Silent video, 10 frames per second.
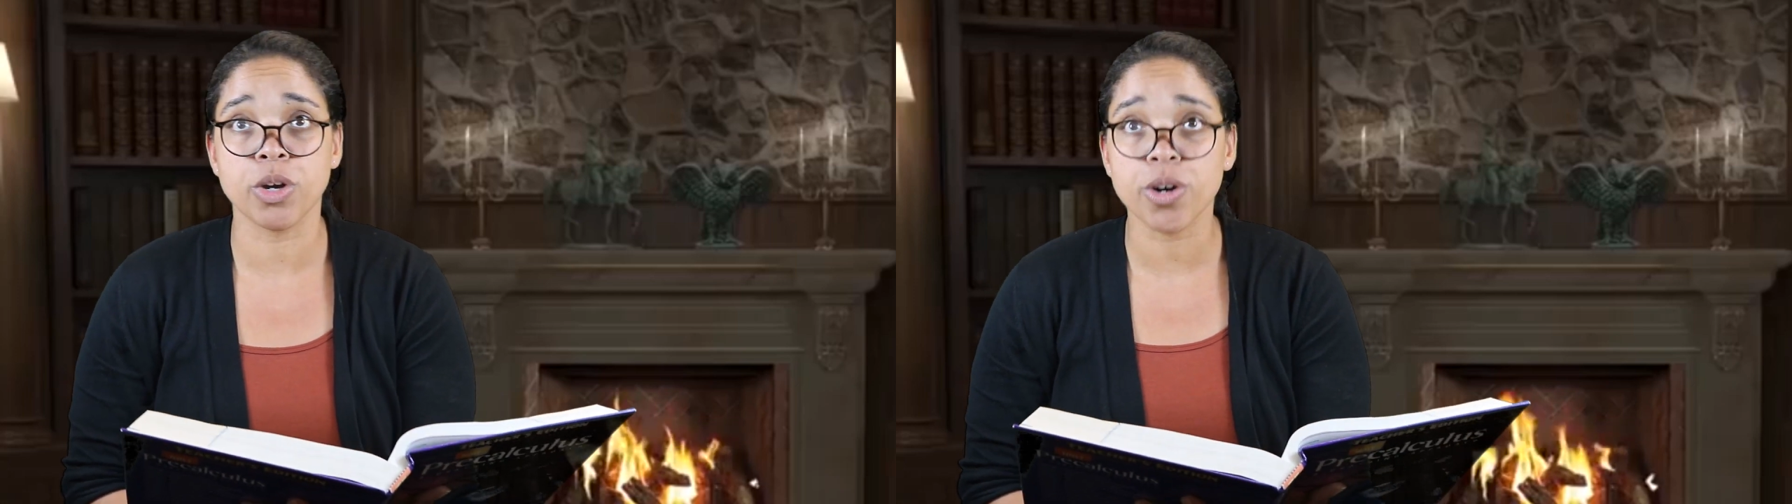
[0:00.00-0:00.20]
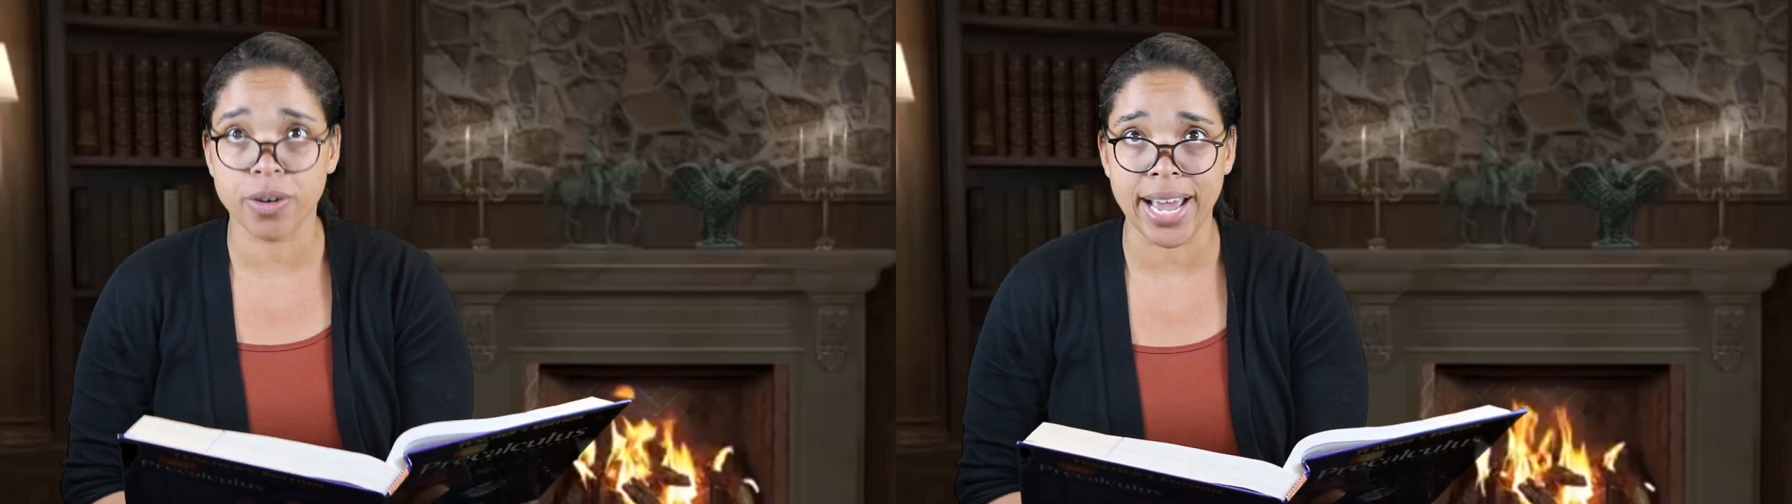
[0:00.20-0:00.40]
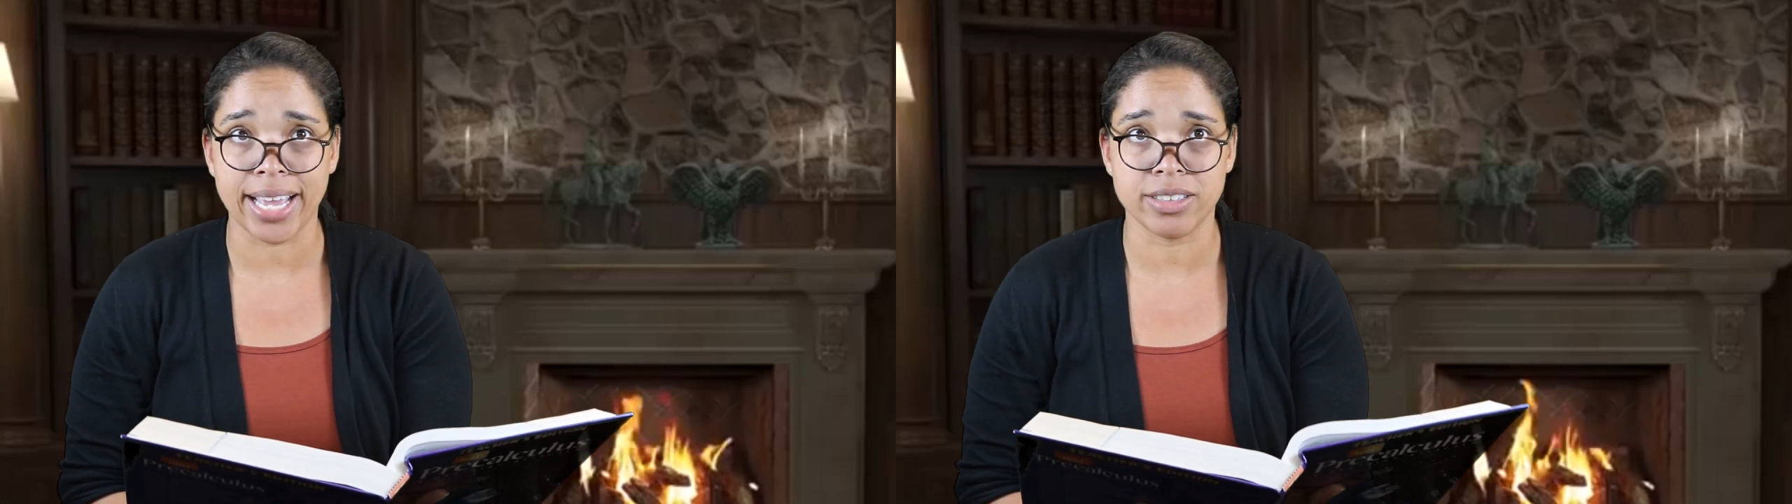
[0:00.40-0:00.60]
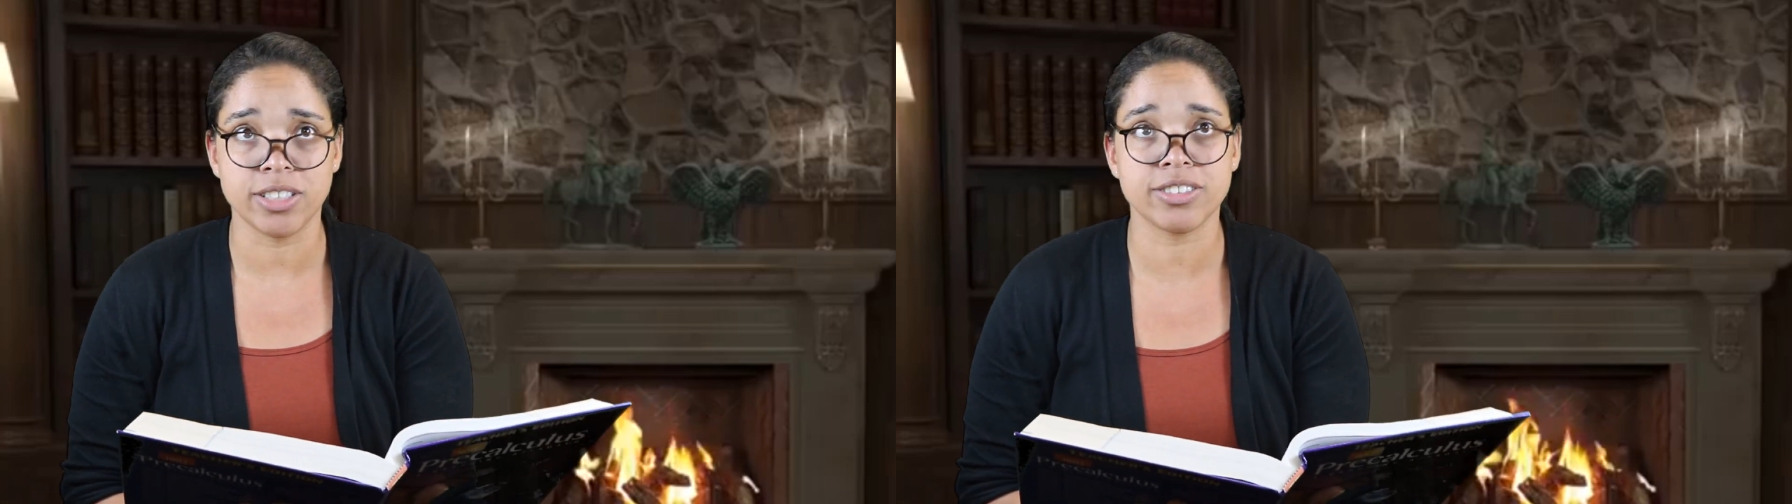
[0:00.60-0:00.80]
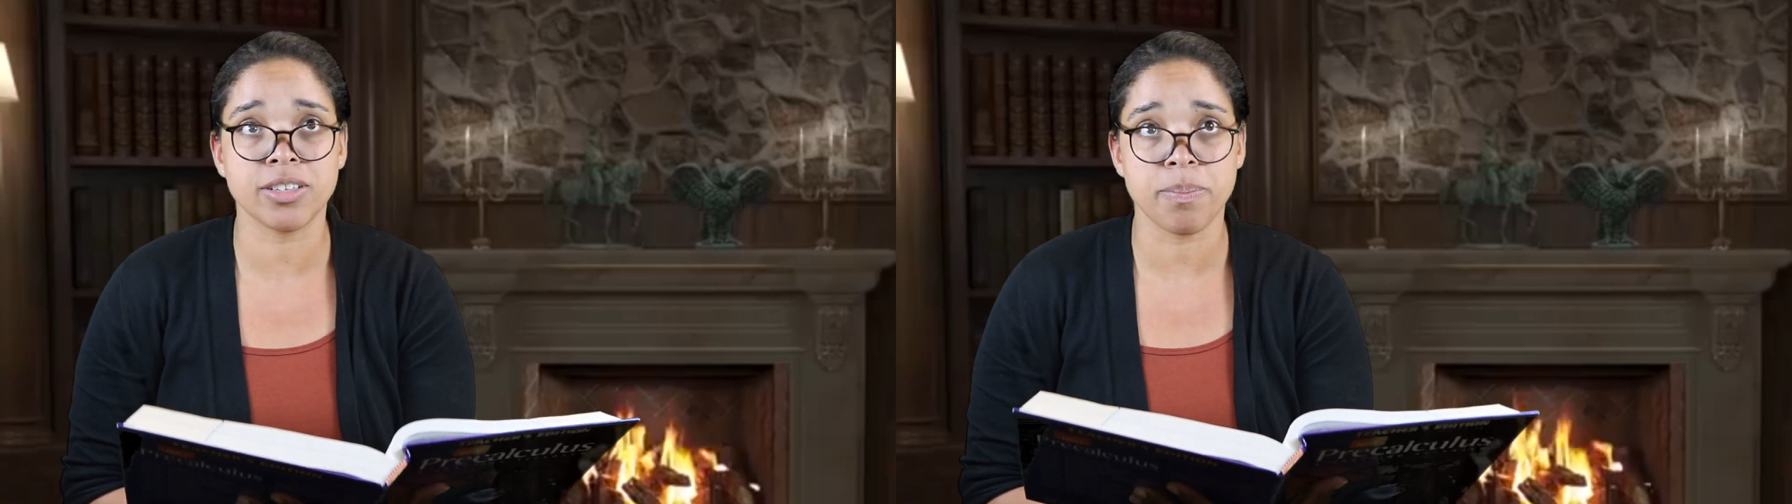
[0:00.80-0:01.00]
your grade
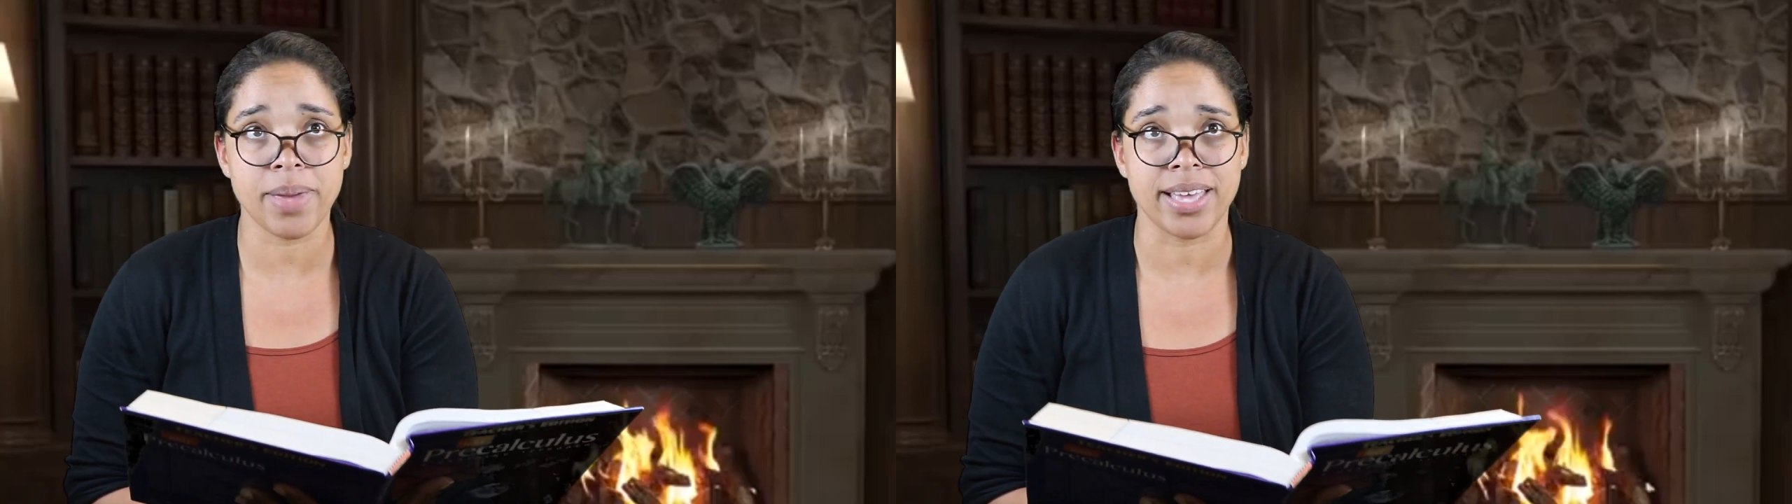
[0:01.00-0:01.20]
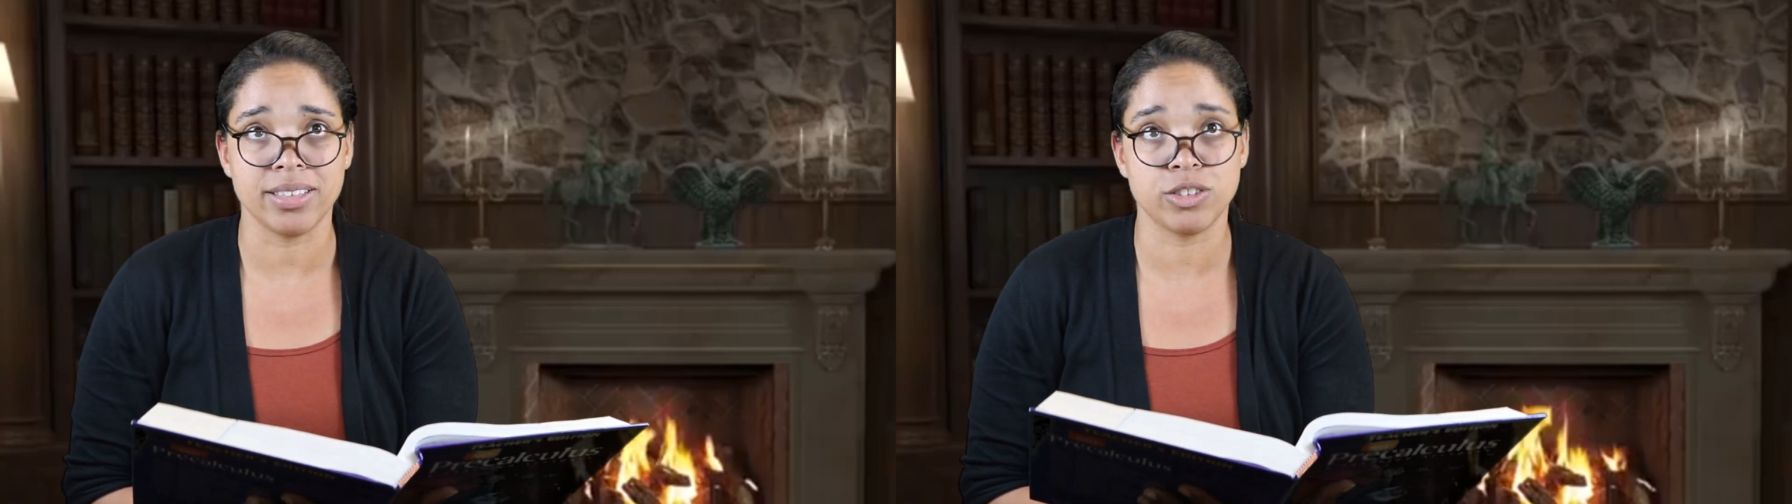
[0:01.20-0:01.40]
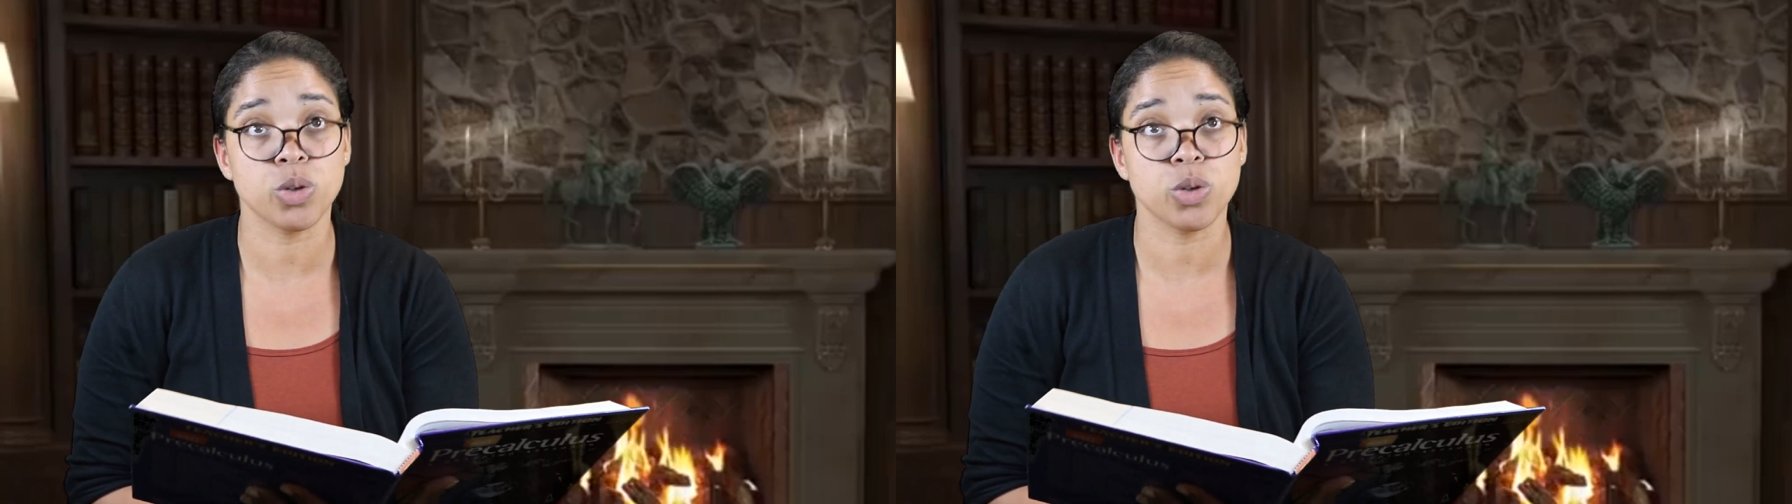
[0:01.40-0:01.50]
to submit